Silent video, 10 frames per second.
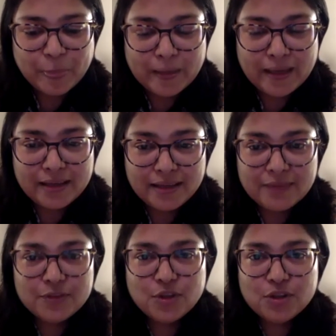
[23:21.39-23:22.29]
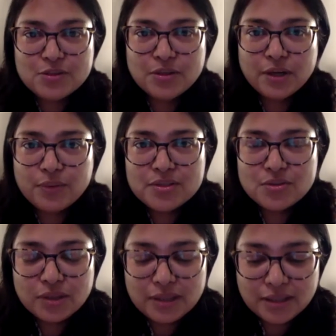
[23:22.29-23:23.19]
And I would also request
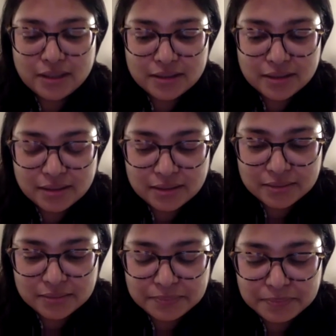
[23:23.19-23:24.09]
all our